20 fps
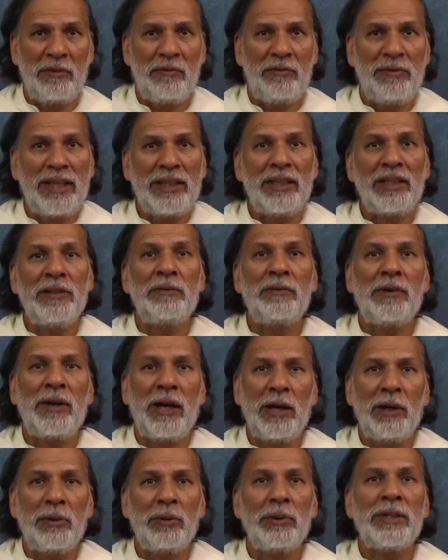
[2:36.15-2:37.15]
When they
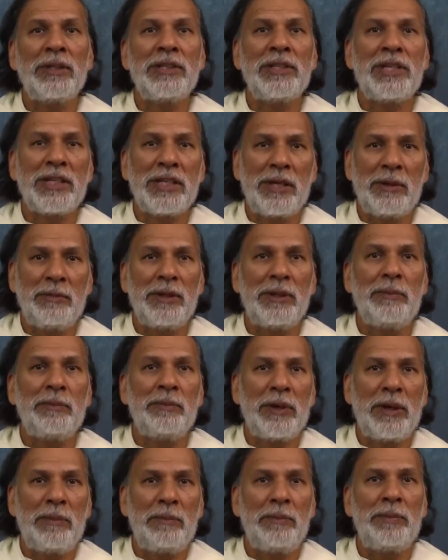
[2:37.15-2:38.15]
follow the Shraman
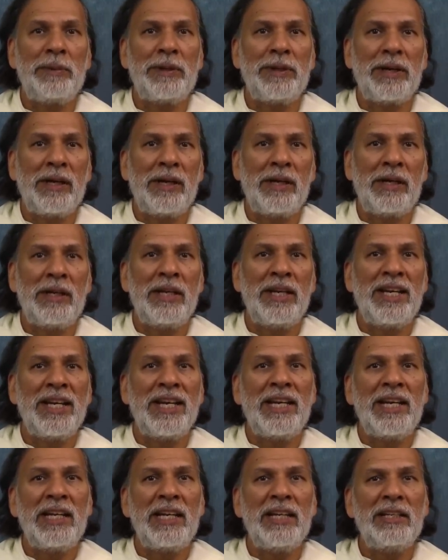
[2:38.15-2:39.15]
Parampara,
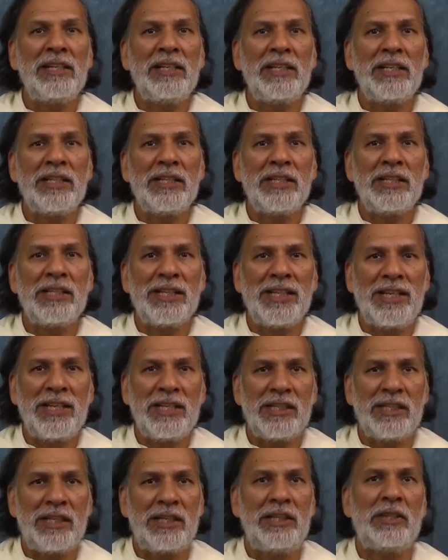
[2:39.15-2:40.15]
in
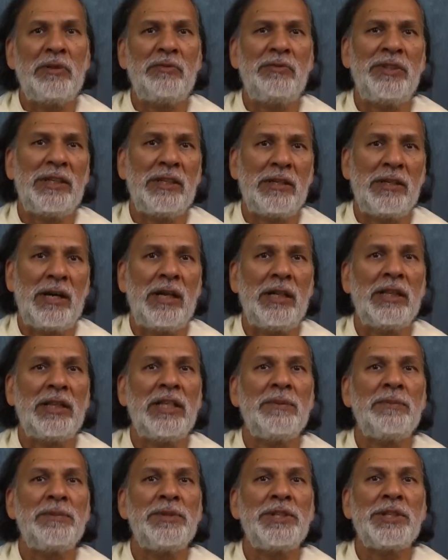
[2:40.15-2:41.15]
Sanskrit we call
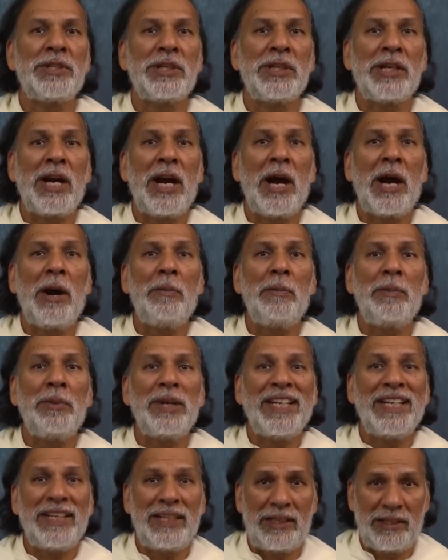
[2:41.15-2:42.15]
them
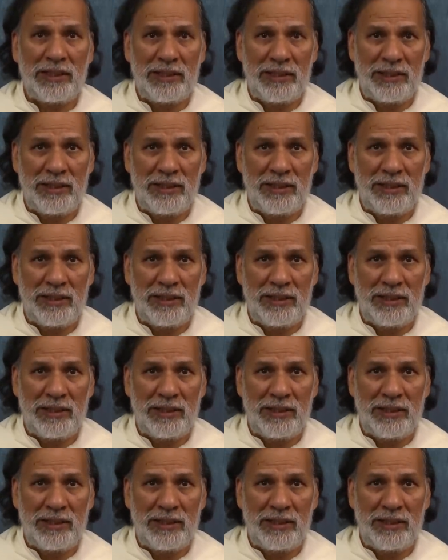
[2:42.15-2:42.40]
Shramanic.